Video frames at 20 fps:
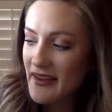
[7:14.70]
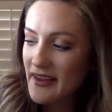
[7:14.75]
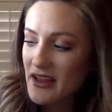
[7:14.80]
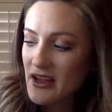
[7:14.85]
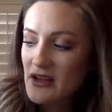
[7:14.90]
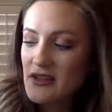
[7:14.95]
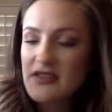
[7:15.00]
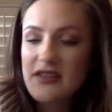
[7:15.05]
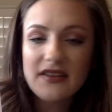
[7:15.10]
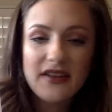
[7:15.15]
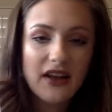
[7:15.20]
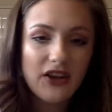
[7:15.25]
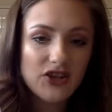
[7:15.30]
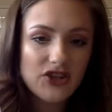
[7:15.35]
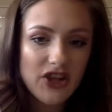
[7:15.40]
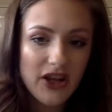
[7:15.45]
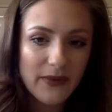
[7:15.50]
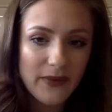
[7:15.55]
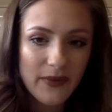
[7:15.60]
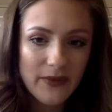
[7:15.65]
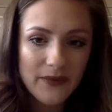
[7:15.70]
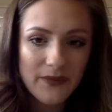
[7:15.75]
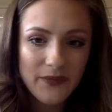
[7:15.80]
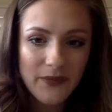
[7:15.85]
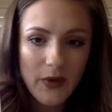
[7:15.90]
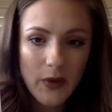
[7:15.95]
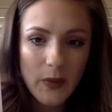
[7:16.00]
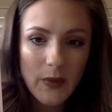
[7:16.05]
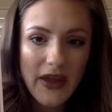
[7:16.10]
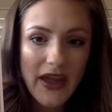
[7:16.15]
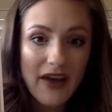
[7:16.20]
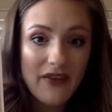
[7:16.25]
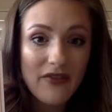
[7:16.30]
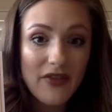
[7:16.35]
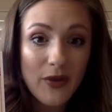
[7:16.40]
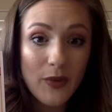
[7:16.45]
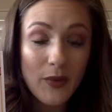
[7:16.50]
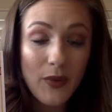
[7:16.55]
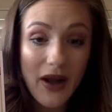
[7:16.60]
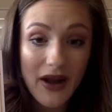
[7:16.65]
Here's the next shape. We have
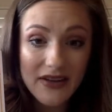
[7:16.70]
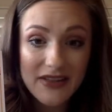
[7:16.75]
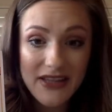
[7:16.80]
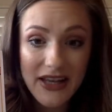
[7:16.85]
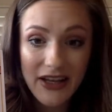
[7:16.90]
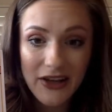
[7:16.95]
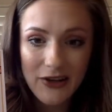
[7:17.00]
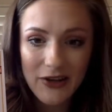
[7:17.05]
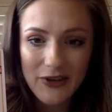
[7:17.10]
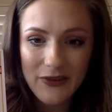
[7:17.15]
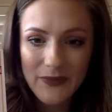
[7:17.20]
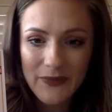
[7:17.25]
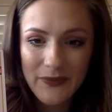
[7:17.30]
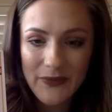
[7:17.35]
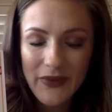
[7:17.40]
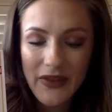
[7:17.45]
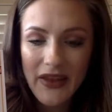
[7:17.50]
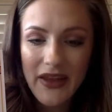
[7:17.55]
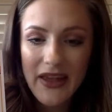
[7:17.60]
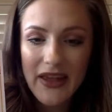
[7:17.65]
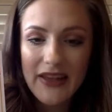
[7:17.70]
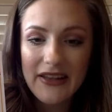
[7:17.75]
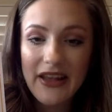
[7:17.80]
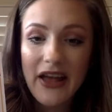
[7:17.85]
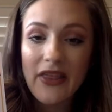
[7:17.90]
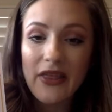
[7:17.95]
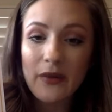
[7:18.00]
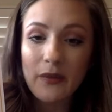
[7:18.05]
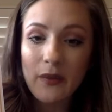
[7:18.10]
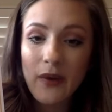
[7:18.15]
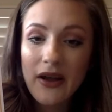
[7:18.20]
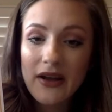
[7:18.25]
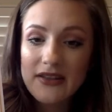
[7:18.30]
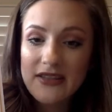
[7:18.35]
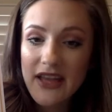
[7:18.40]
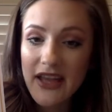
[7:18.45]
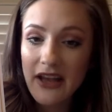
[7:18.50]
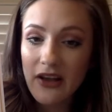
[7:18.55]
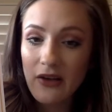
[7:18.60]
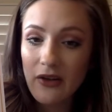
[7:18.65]
the rectangle. Now the
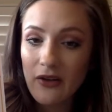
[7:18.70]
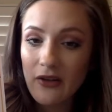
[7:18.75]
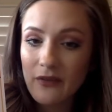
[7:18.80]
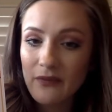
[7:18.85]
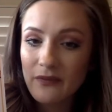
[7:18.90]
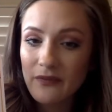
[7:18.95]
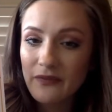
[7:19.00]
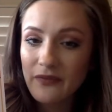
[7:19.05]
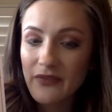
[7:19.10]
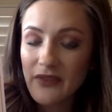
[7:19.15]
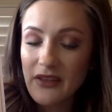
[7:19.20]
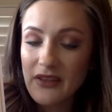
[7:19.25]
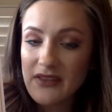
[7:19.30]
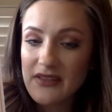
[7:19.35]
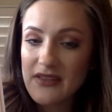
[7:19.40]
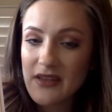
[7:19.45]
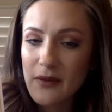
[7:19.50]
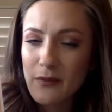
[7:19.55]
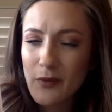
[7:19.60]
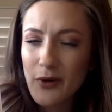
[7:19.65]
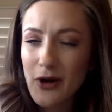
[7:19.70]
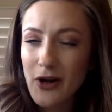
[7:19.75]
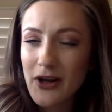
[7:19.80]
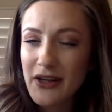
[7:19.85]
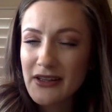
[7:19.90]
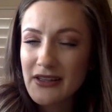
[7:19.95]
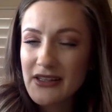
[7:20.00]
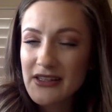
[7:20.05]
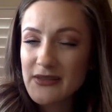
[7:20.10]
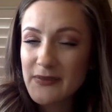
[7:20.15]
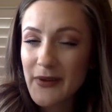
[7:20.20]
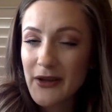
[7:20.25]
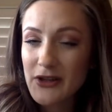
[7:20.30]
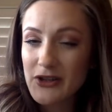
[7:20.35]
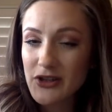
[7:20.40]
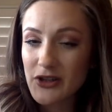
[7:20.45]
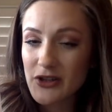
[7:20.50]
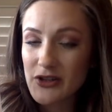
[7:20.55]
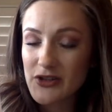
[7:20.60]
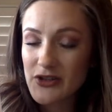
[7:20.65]
rectangle is somewhere in these
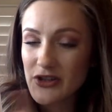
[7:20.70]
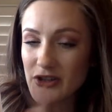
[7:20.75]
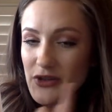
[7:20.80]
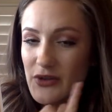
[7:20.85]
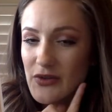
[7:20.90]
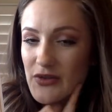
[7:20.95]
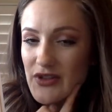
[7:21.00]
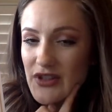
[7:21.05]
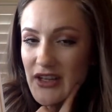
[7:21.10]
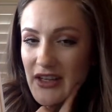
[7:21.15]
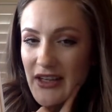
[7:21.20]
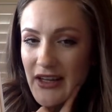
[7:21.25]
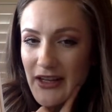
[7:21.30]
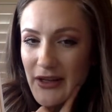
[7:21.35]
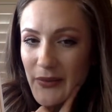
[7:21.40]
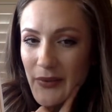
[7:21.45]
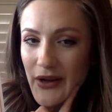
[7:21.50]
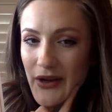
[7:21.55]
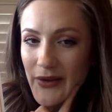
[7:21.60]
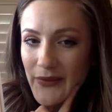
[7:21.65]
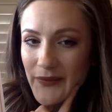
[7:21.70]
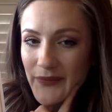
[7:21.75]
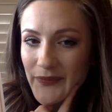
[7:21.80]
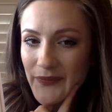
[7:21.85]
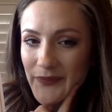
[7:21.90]
pictures. Do you see it anywhere?